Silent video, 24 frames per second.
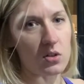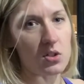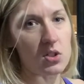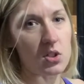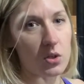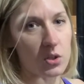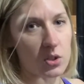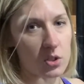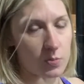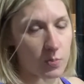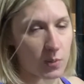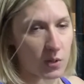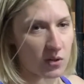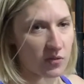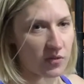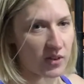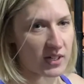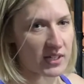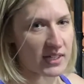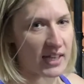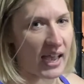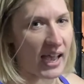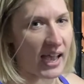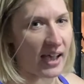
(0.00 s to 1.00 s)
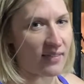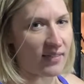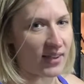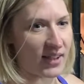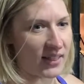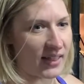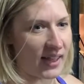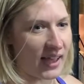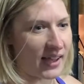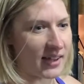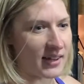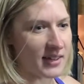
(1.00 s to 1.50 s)
So it's perfect having
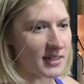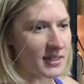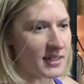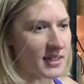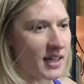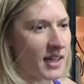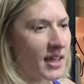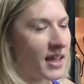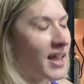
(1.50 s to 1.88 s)
that.